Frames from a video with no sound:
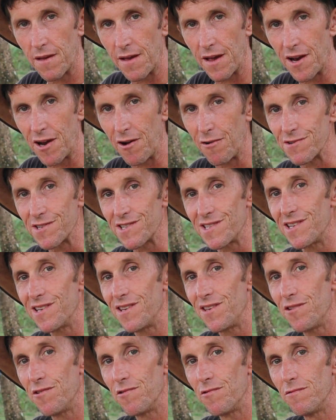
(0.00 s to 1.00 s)
and I'll see
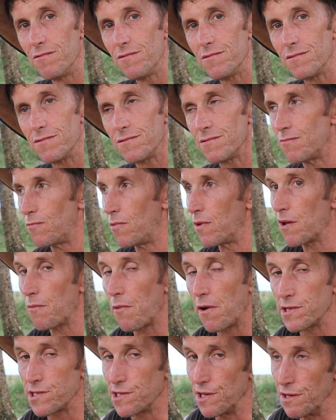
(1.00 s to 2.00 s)
you, well, I
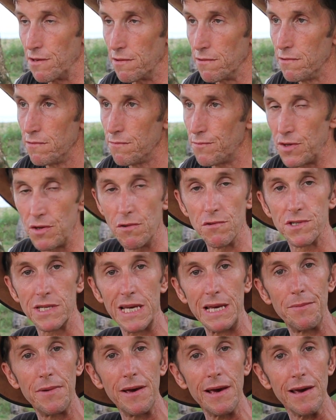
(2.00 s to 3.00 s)
won't see you, but you'll
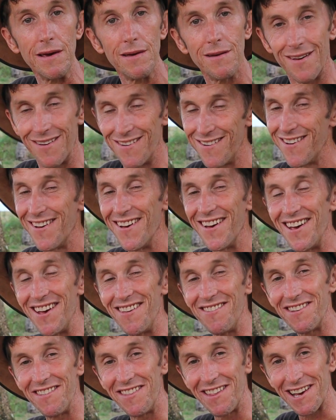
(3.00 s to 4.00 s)
see me
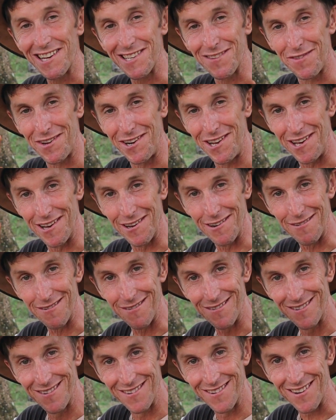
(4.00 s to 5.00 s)
in the next video.
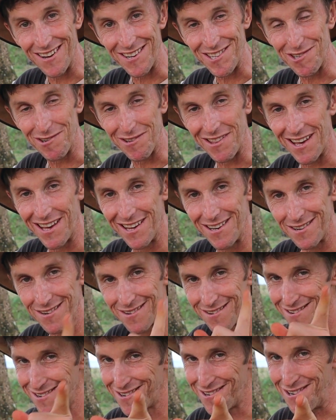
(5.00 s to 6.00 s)
Until then,
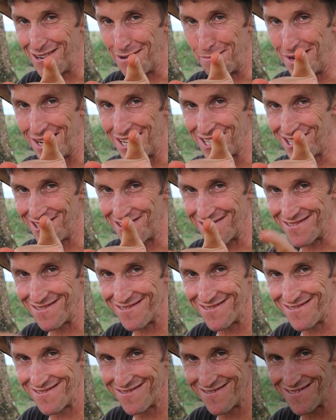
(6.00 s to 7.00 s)
God bless you.
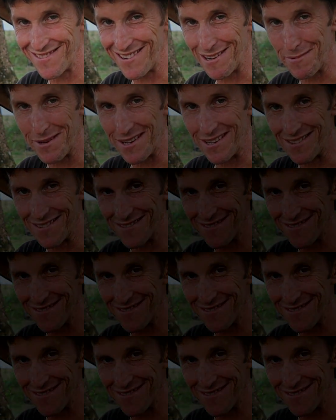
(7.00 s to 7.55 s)
Amen.